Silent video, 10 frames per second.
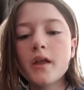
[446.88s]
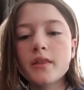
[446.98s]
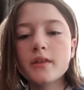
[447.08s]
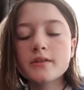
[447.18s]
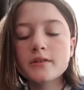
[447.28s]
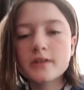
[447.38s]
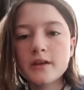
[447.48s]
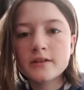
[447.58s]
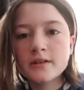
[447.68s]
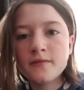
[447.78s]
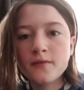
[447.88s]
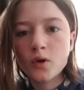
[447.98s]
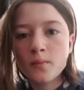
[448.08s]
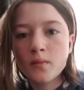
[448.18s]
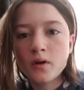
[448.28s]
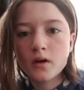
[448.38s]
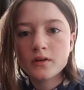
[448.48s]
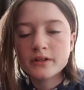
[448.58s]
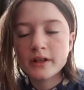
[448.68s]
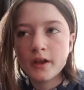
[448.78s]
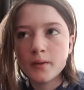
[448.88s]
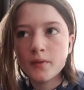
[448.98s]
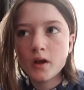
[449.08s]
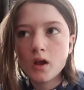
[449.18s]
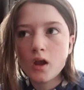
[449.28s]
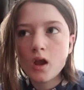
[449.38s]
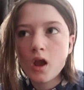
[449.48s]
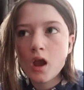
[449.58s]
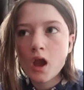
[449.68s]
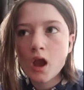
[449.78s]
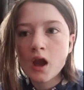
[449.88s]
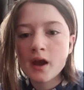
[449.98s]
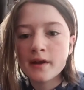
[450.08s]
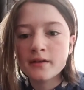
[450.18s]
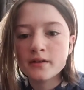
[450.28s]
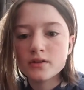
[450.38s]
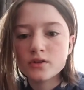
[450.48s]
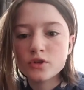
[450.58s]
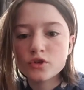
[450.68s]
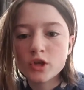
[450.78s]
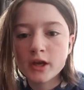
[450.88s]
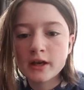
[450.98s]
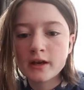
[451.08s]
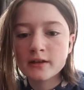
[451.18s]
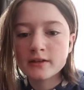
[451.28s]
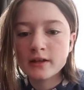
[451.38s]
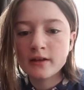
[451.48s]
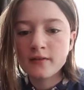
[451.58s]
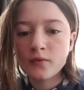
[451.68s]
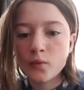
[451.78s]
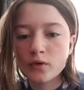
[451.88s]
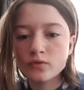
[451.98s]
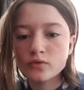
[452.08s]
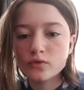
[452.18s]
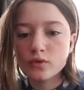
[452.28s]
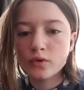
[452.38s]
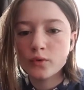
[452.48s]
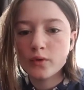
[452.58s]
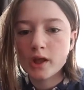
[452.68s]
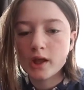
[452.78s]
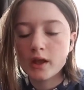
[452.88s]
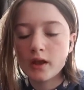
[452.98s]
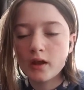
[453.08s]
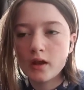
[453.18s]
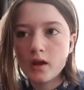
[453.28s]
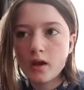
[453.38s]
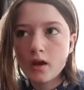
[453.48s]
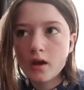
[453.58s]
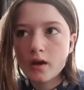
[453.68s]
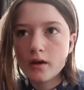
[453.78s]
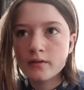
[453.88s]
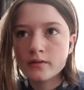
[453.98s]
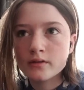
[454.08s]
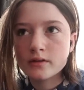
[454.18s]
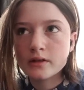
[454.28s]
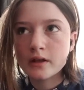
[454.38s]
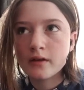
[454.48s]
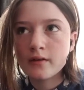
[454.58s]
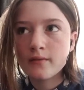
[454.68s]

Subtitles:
This is Casey from Seam, and just checking in to see if everyone's okay and safe.